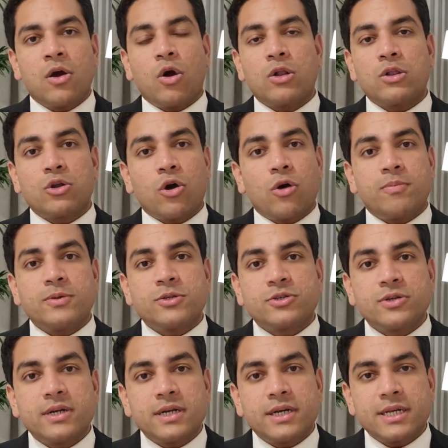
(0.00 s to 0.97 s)
all the
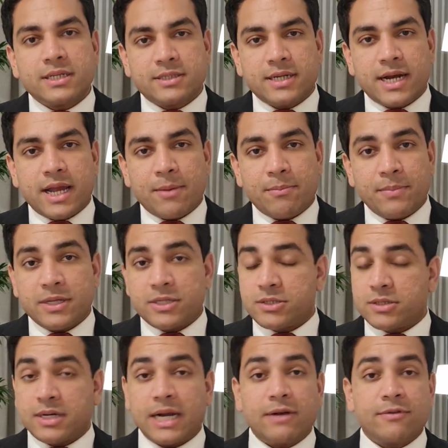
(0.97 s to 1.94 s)
opportunities that I
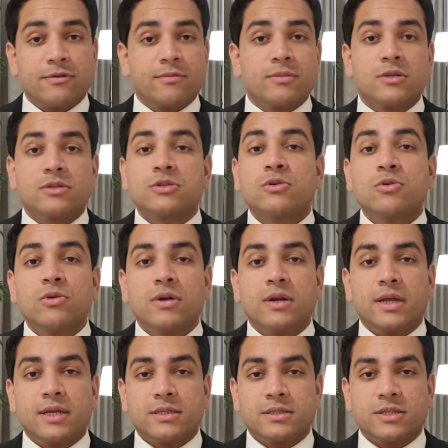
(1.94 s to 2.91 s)
missed right from the school
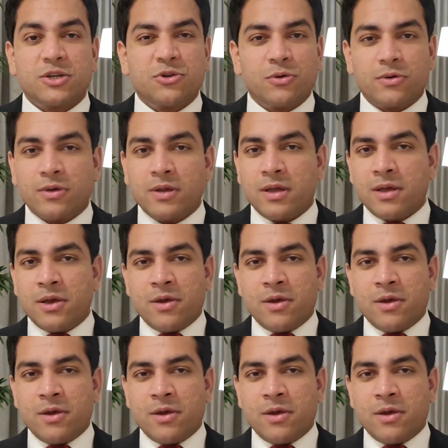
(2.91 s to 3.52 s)
days, you know,